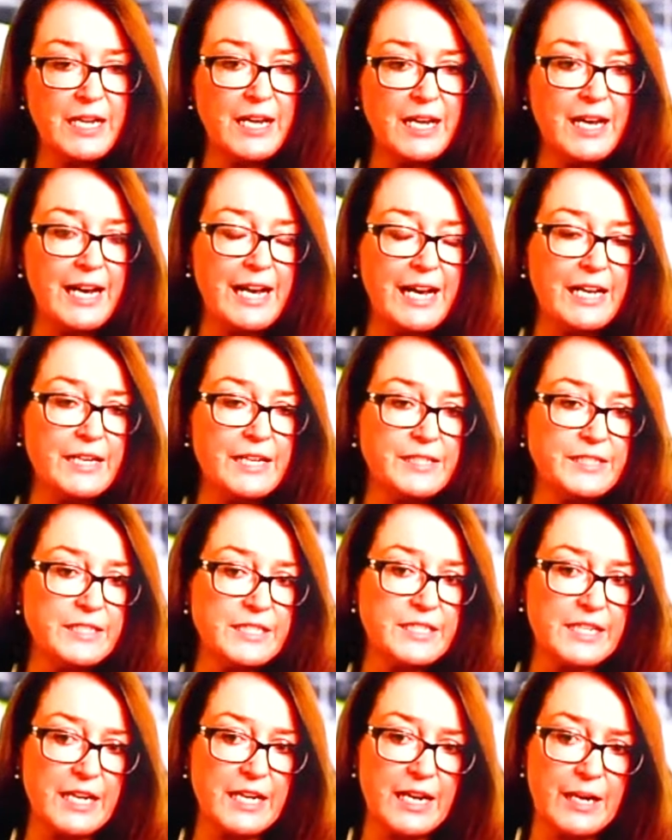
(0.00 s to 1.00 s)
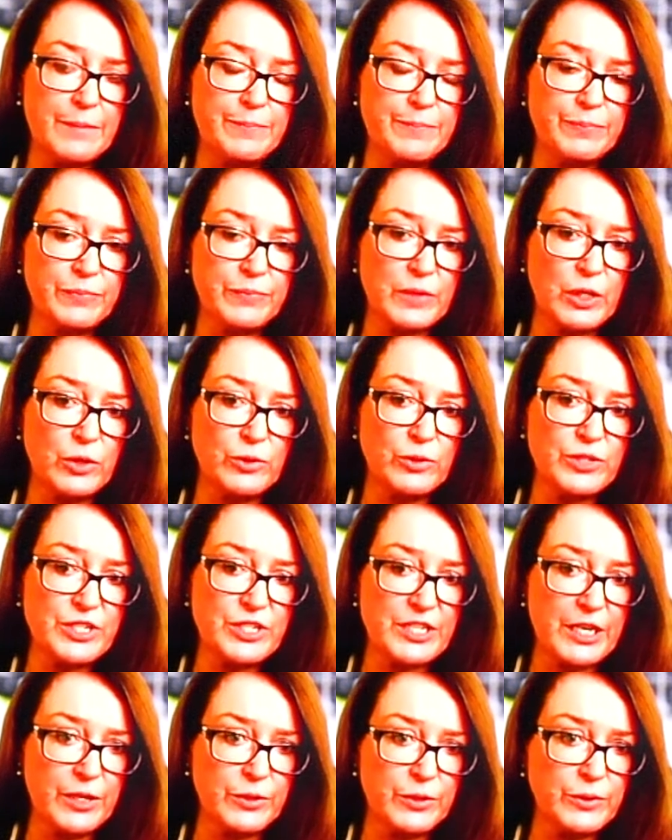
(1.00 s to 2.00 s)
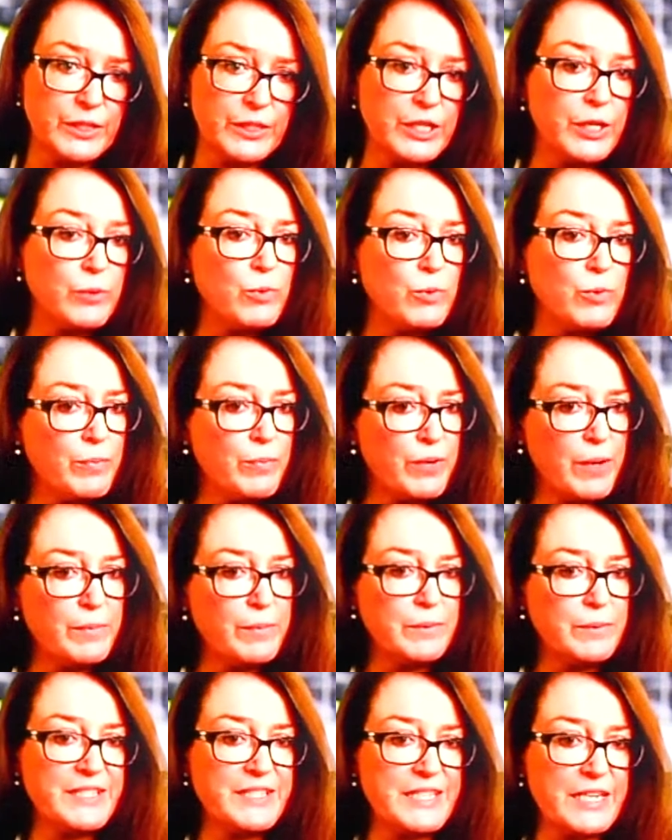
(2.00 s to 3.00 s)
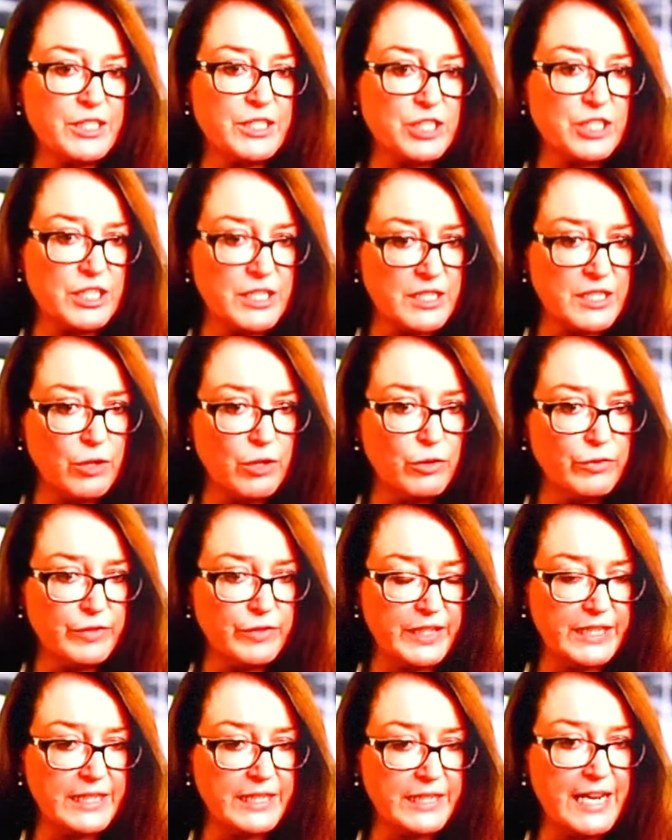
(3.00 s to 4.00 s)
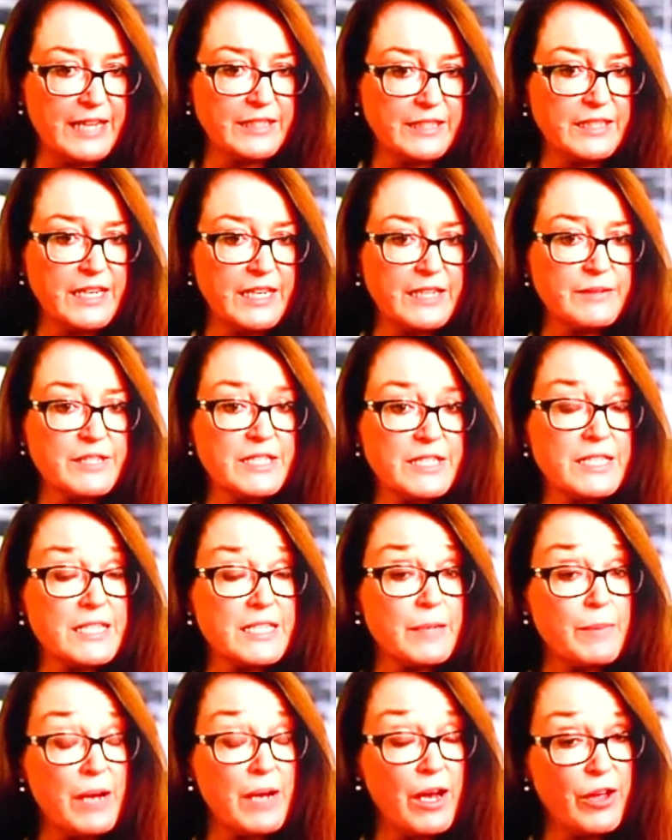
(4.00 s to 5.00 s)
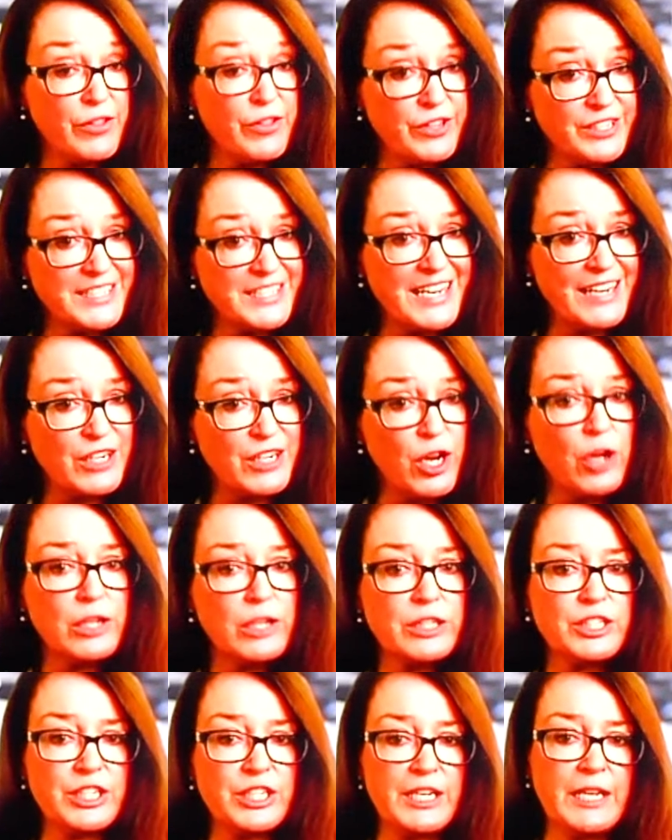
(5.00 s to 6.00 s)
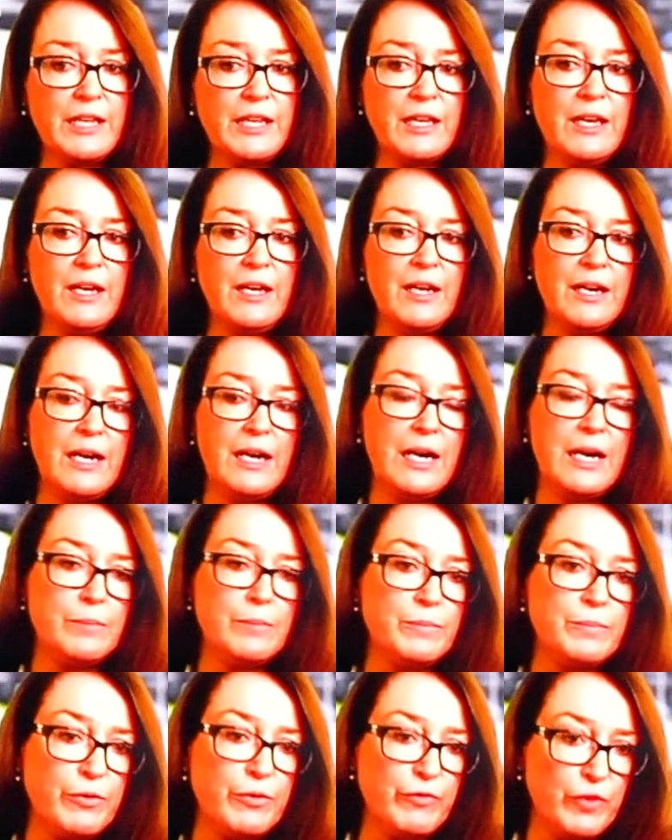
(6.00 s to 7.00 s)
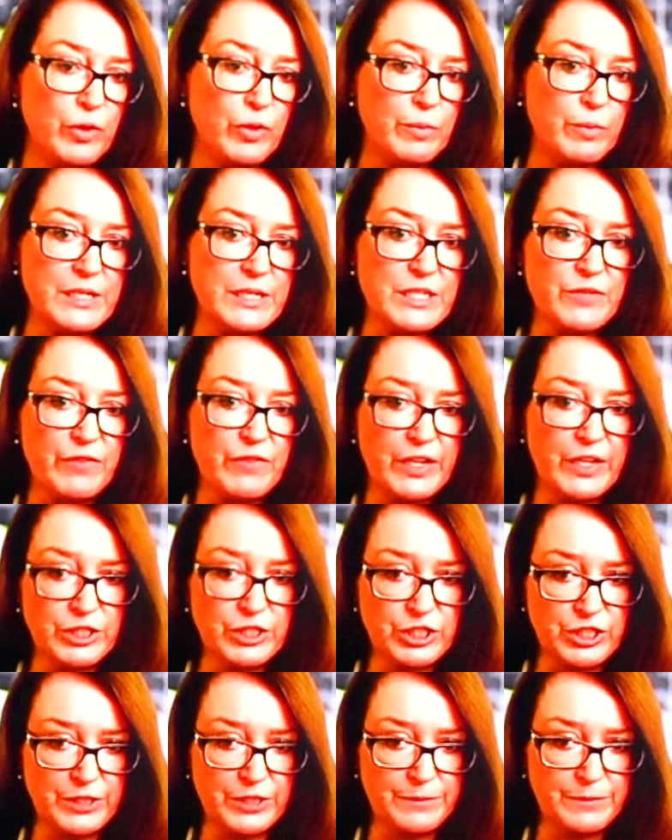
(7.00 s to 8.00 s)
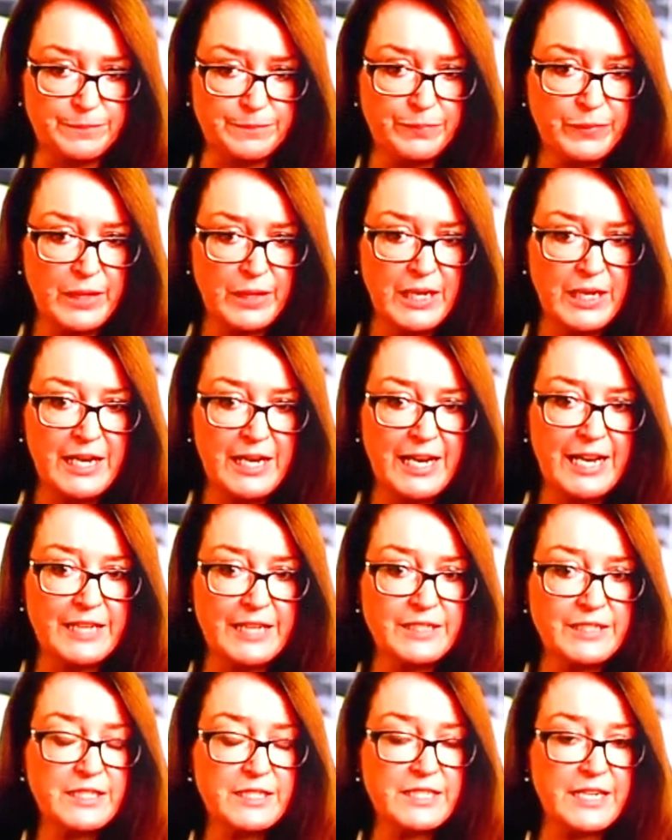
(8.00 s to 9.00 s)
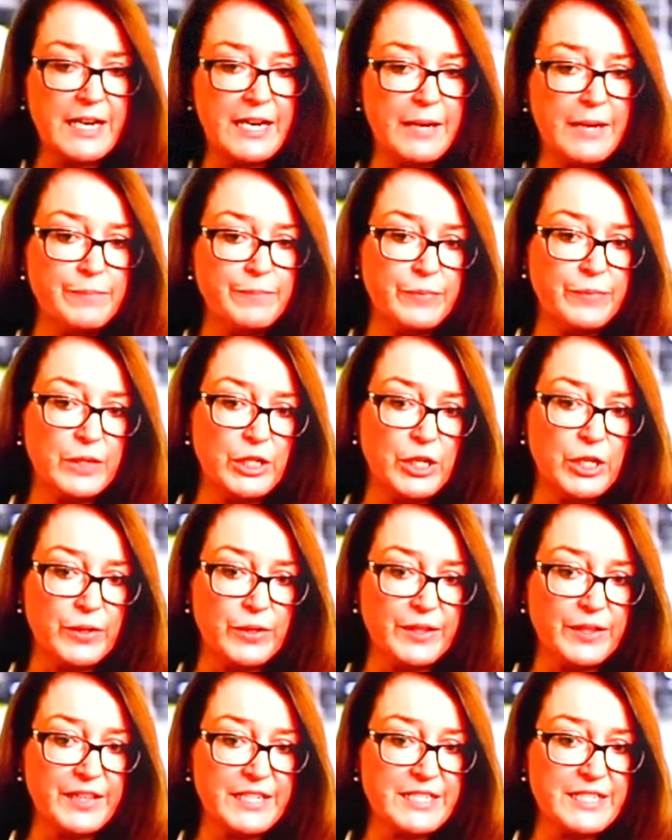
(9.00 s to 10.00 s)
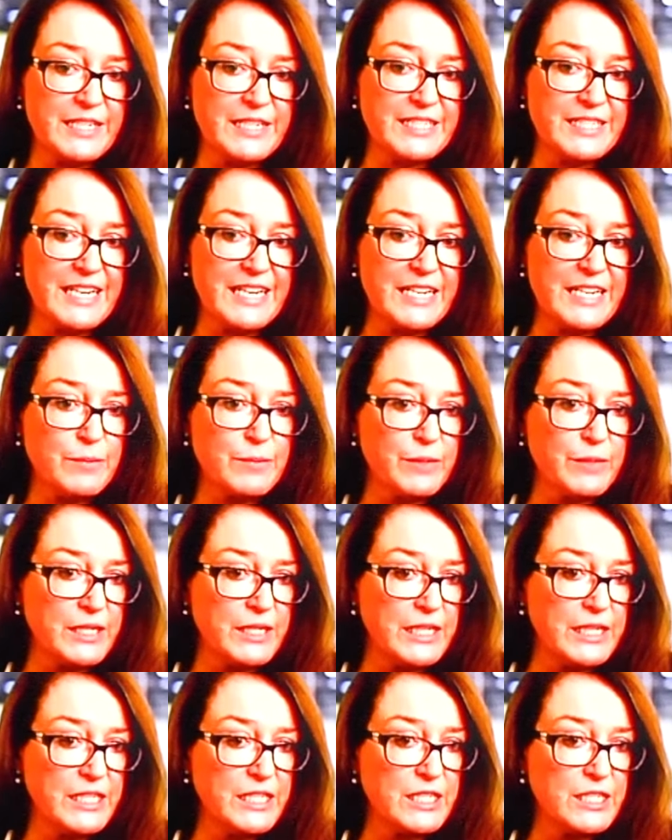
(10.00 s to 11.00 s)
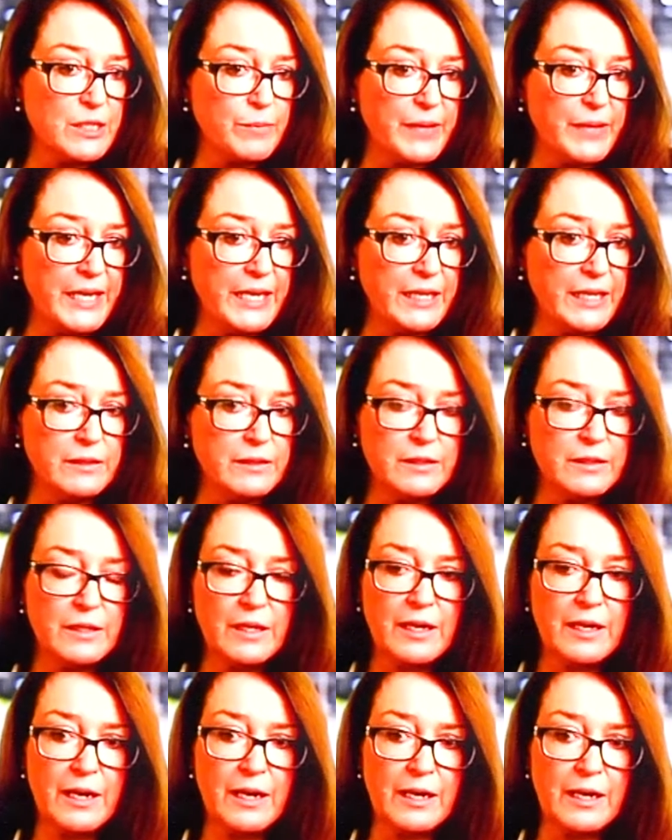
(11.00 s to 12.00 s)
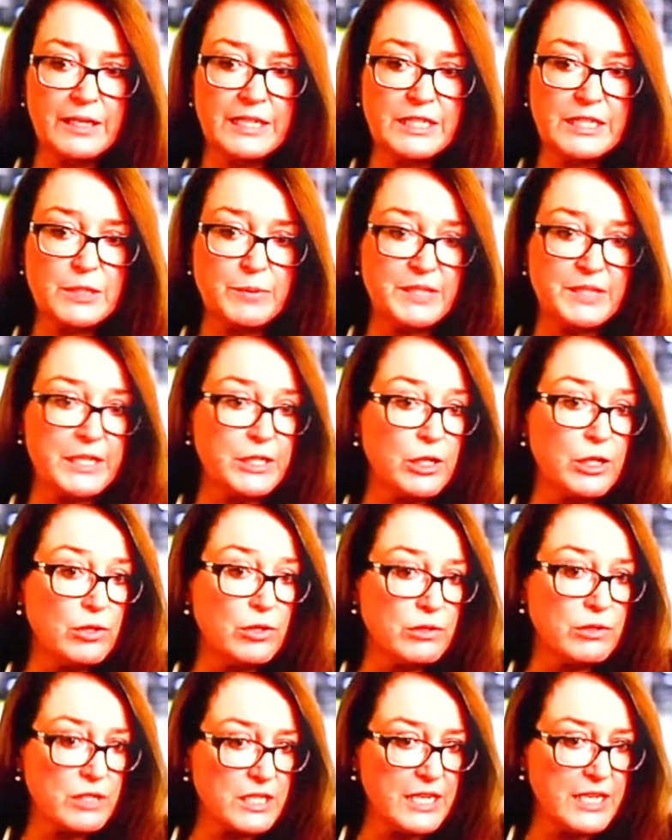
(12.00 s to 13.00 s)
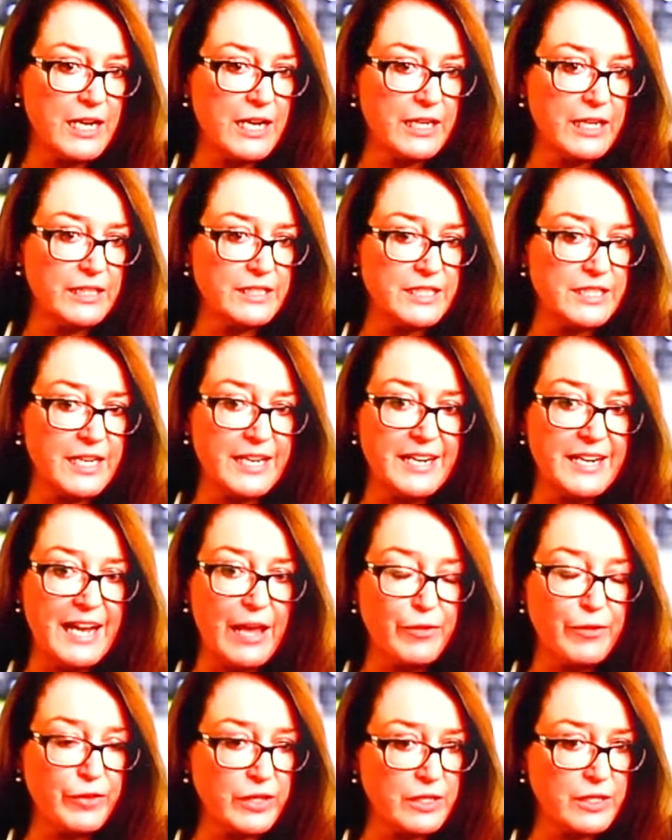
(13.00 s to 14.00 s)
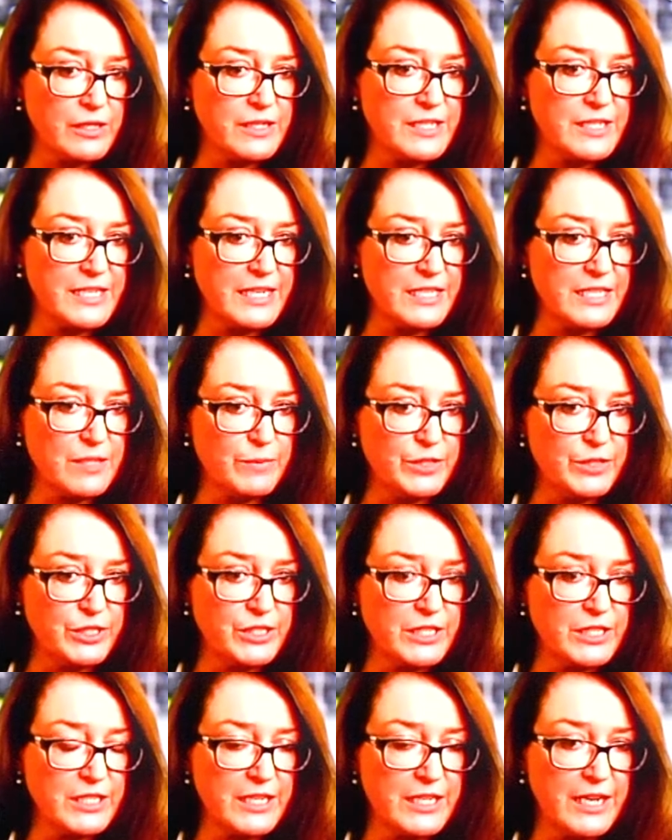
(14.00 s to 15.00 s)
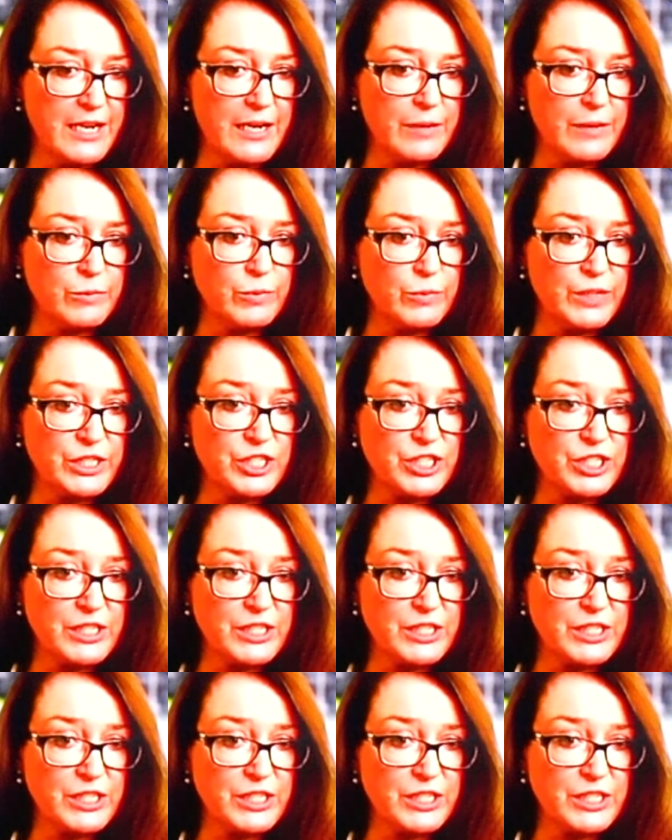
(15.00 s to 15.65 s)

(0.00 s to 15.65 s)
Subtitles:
and also, what problem is it actually solving, and can some other technology perform this function? And this assessment needs to be done alongside an ethical assessment, which